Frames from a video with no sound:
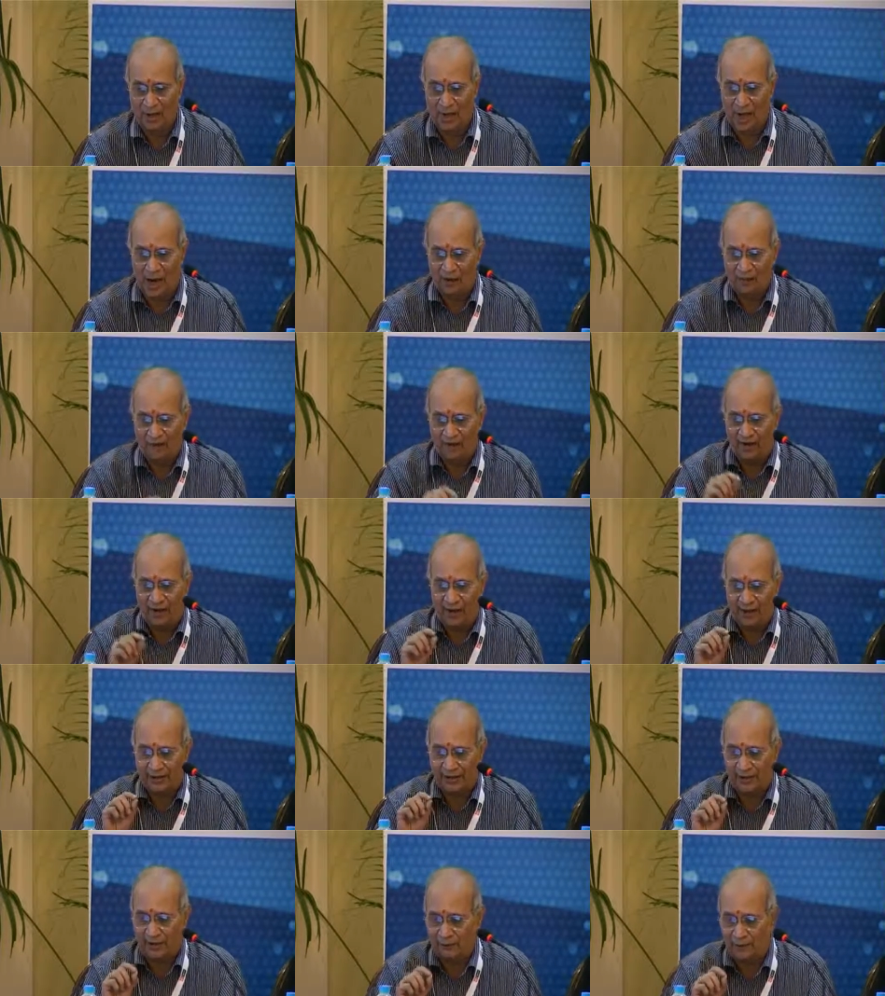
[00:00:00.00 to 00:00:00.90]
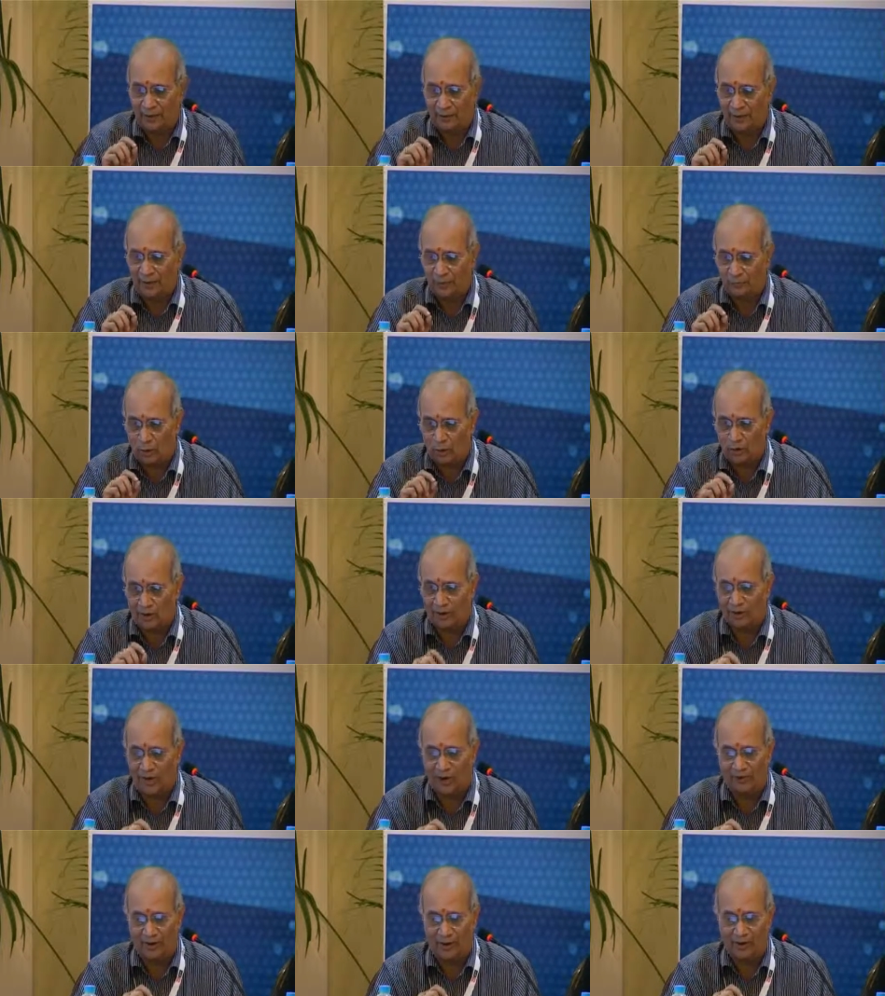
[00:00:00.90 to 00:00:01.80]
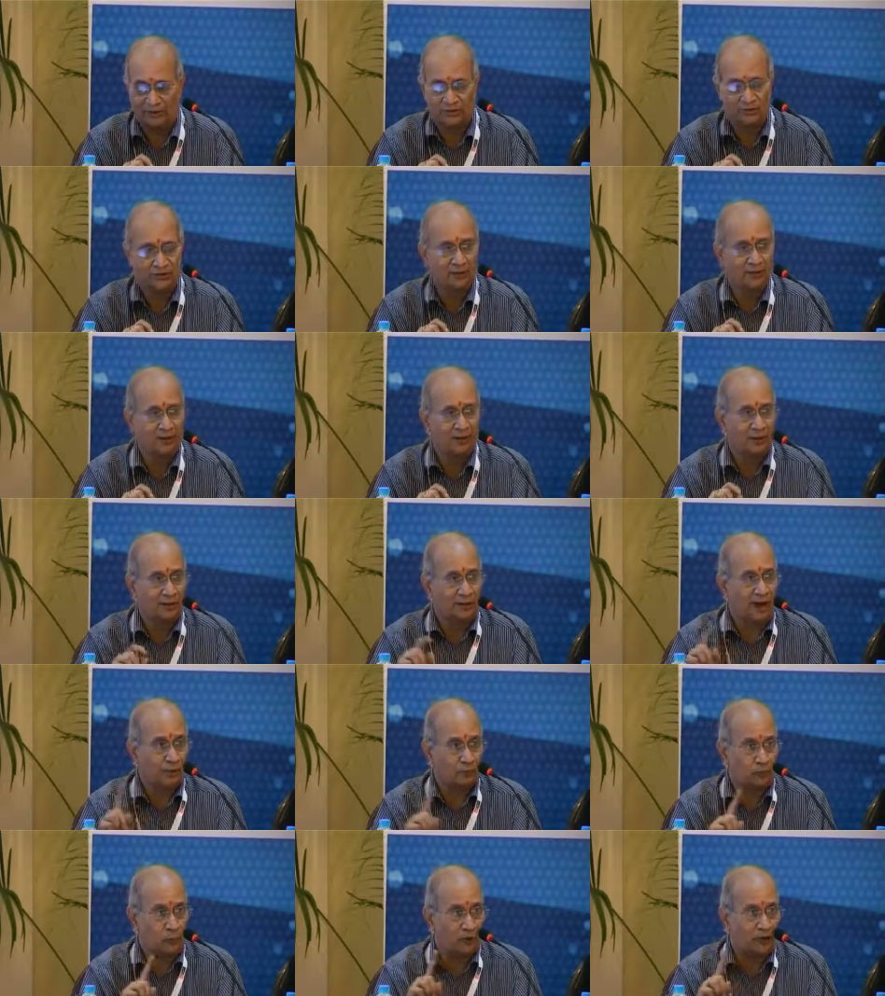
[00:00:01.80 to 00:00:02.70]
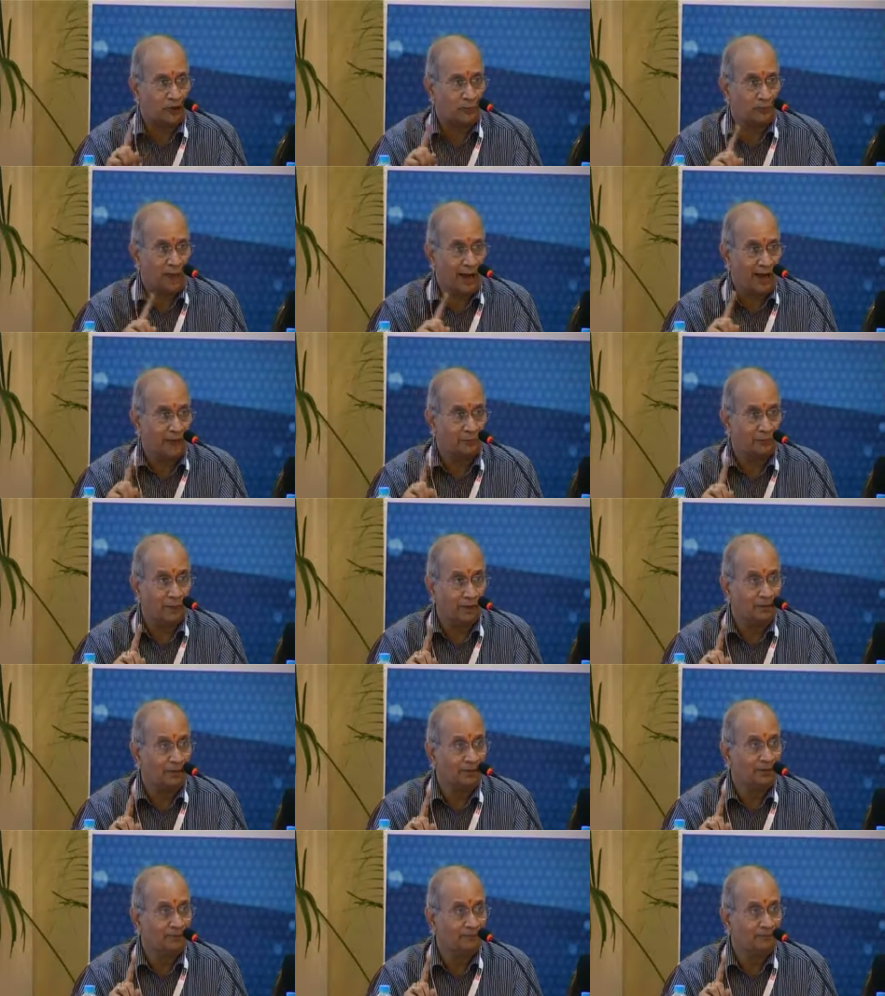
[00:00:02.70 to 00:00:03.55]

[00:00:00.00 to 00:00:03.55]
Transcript: Advocate and implement project governance not project management.